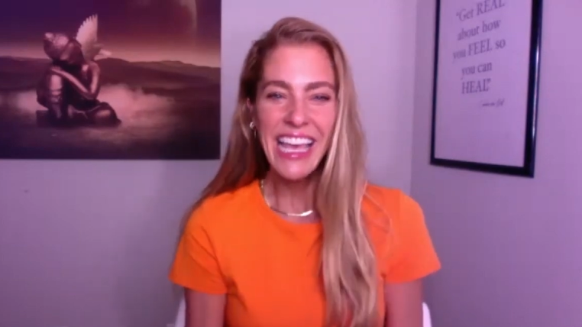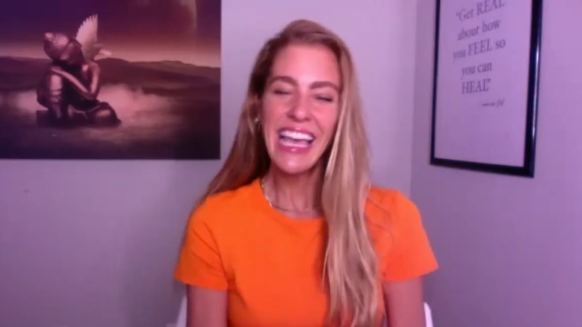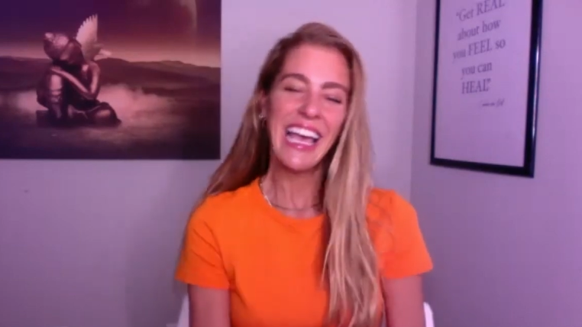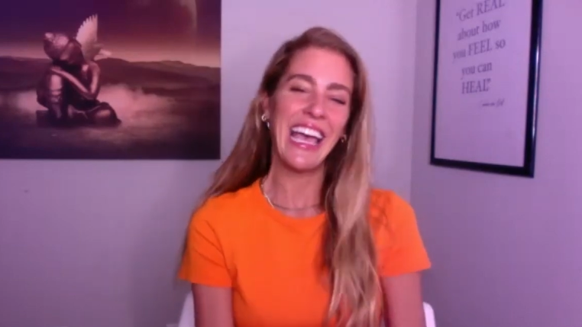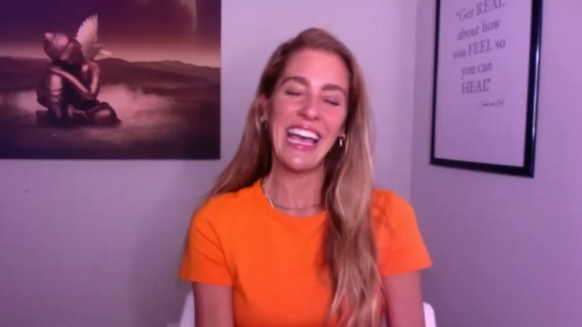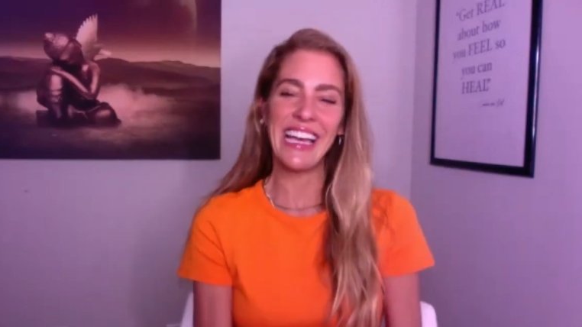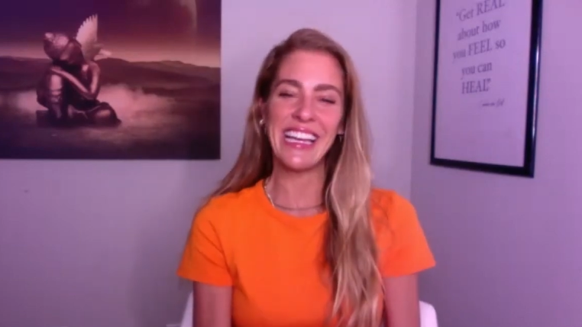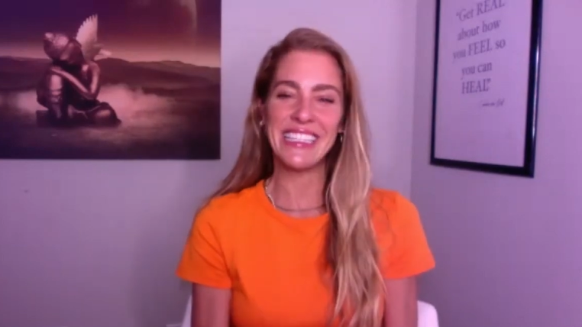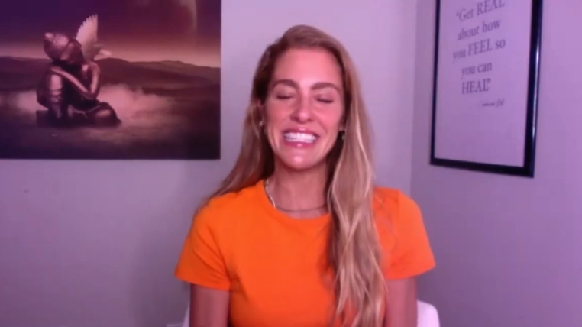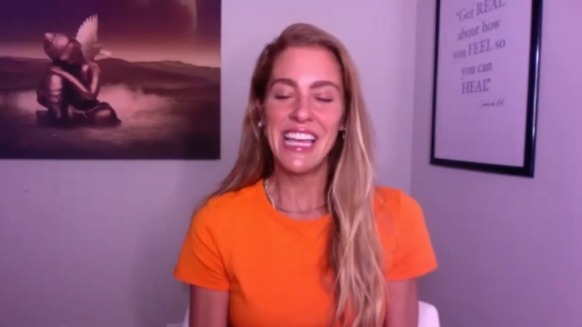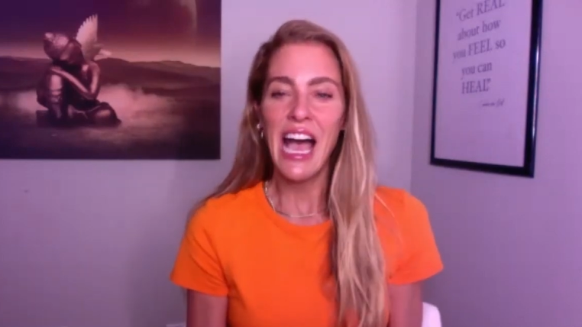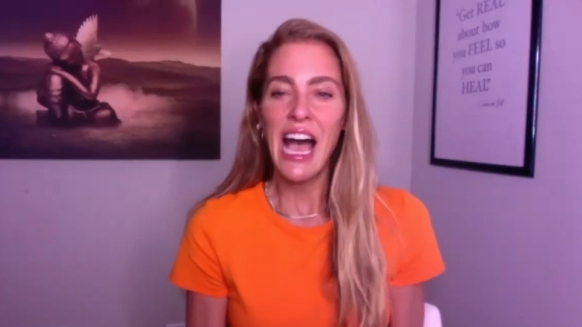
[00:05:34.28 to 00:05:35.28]

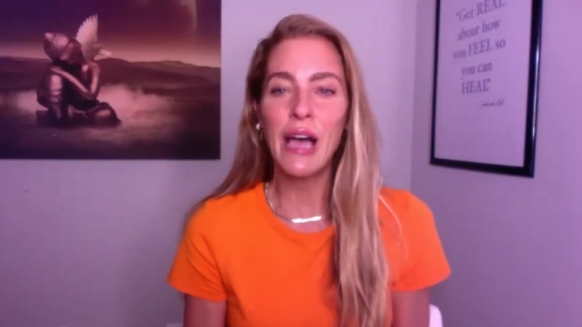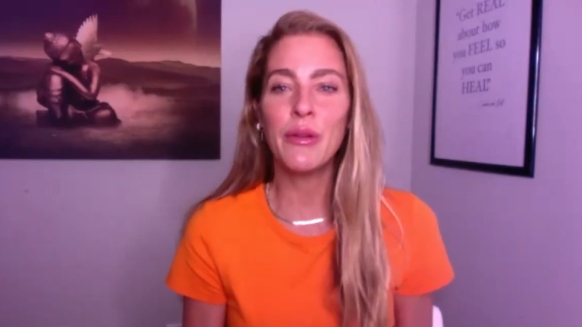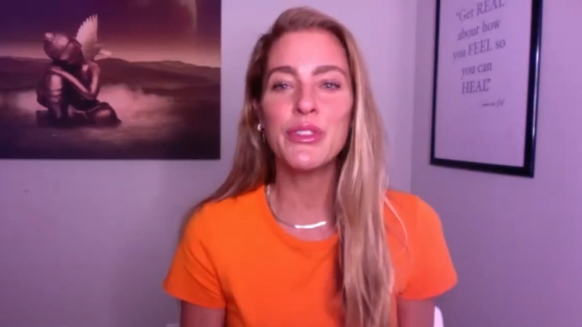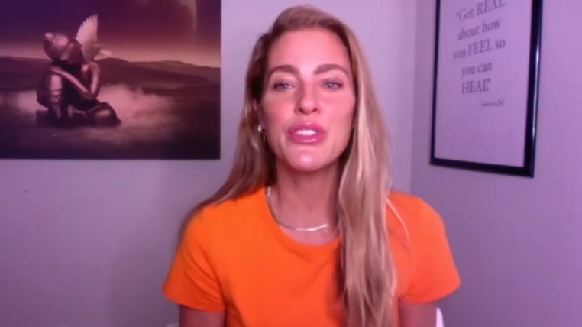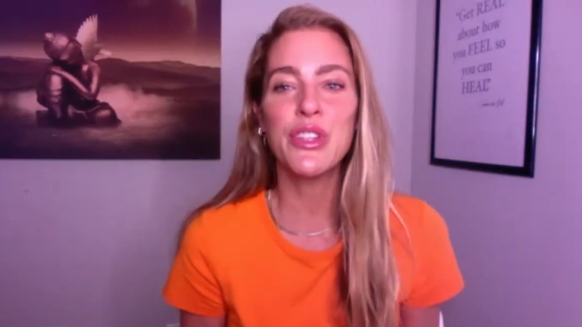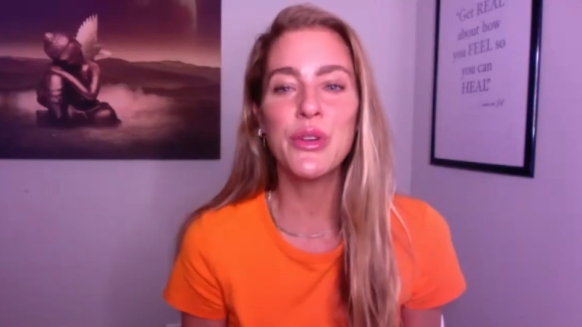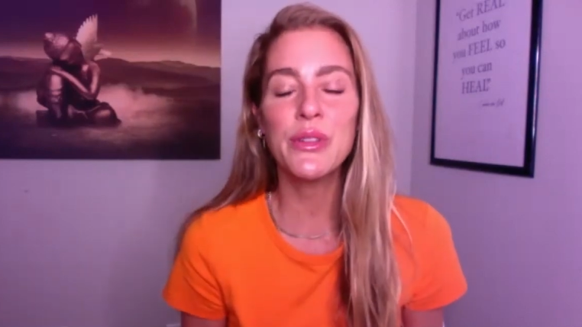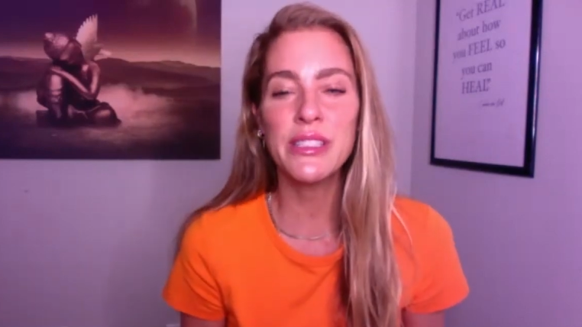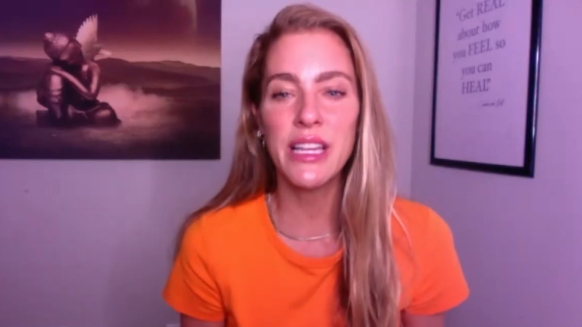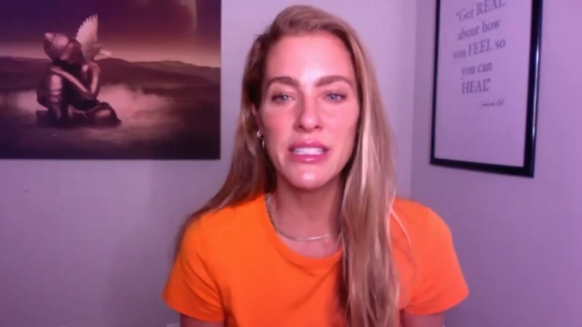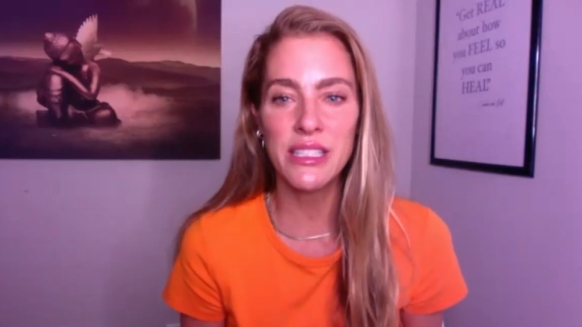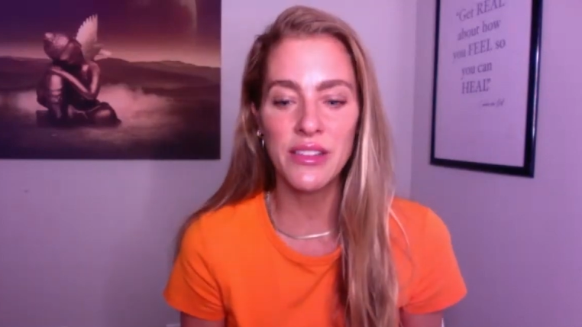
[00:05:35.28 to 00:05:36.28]
And I was so
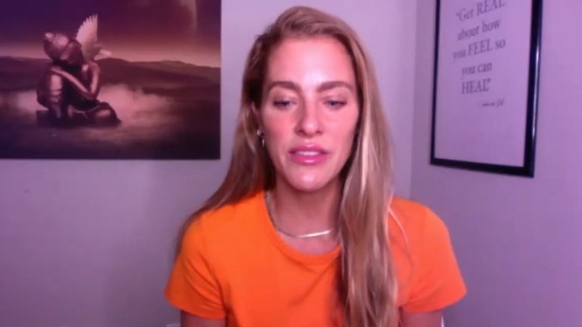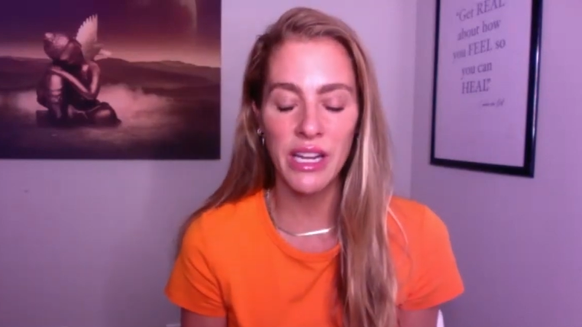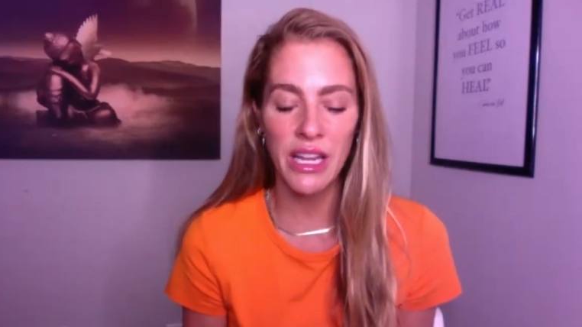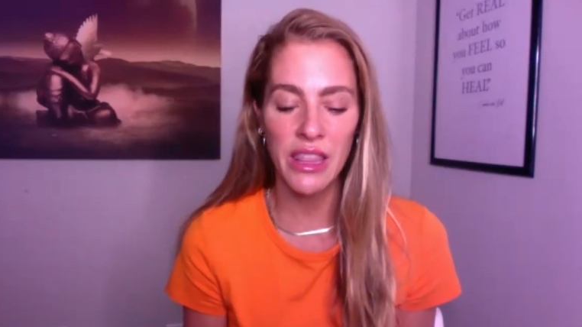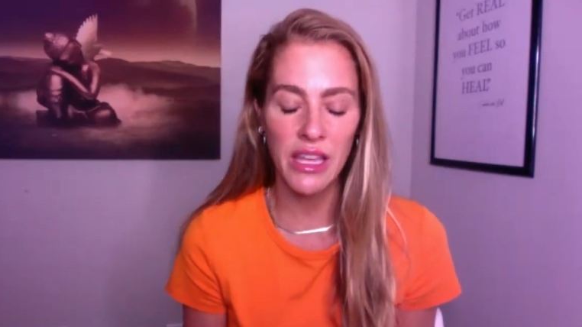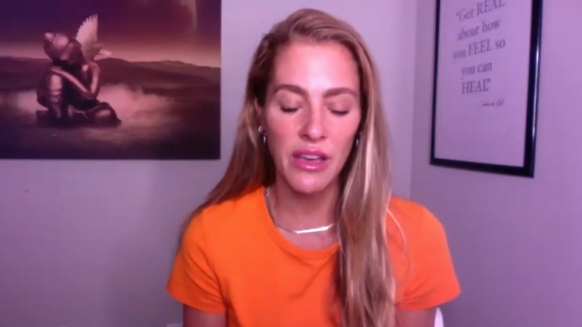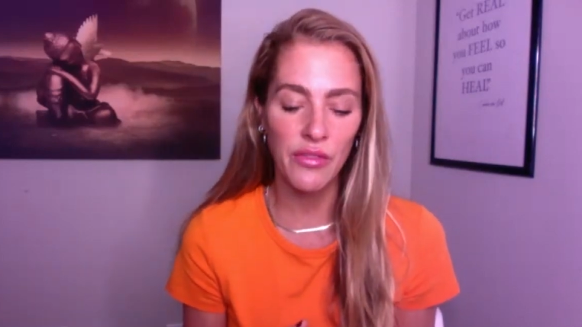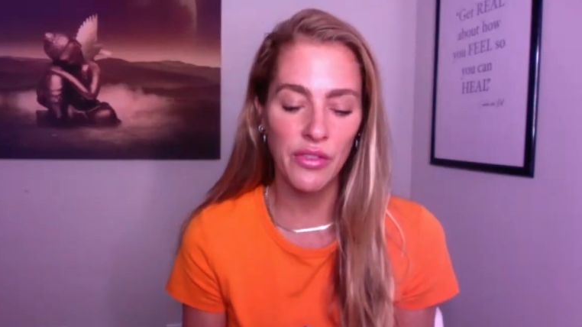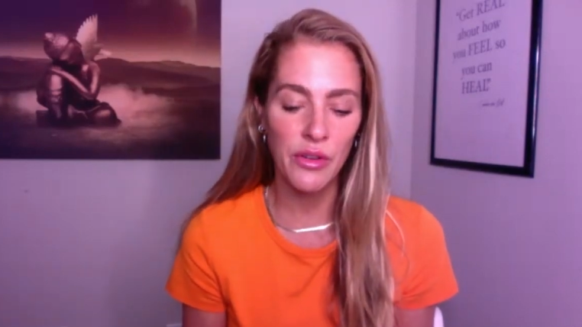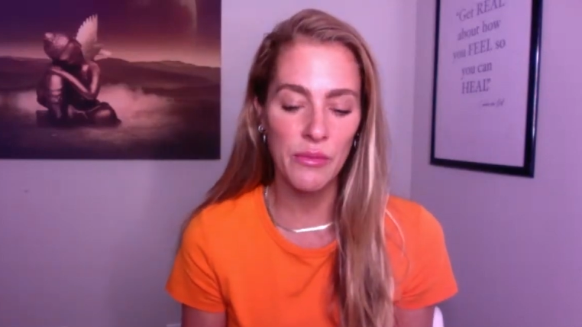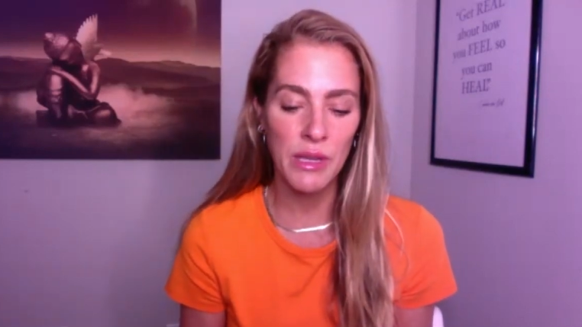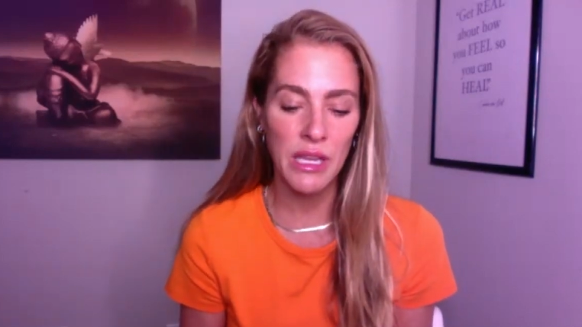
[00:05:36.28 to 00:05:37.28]
sensitive that I think
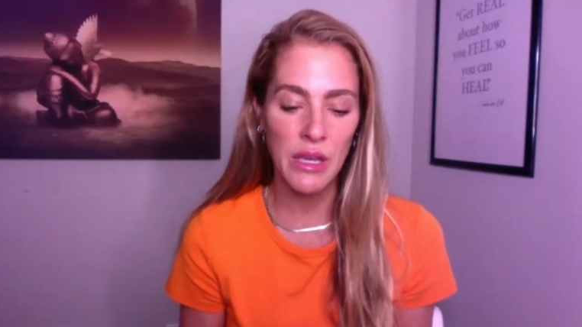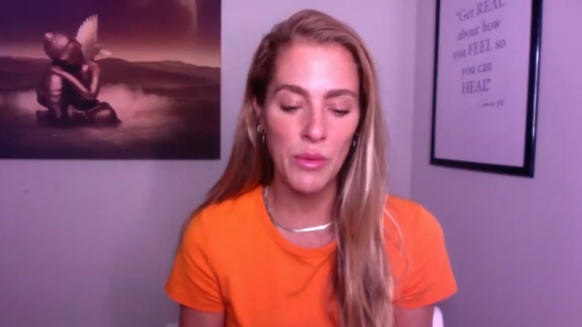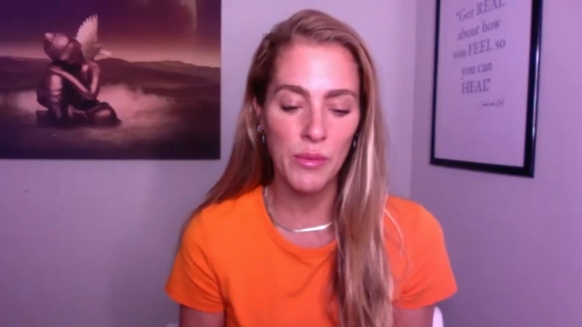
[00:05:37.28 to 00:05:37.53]
for me,